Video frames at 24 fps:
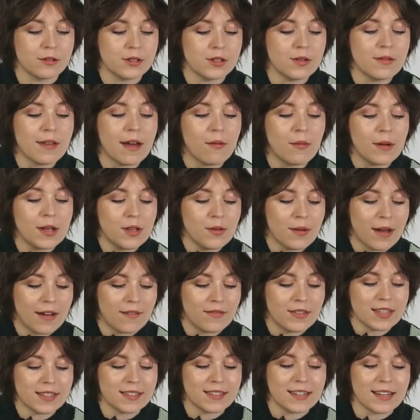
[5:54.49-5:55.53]
So that way you have
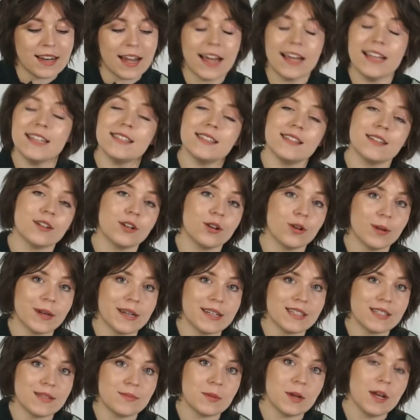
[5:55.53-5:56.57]
this nice,
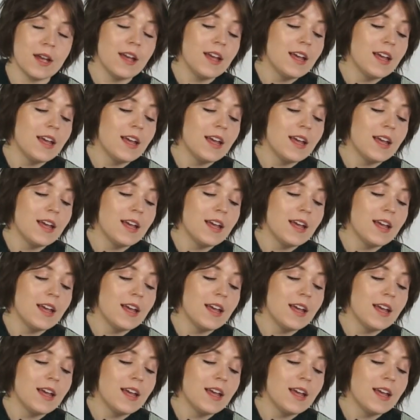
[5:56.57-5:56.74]
crisp,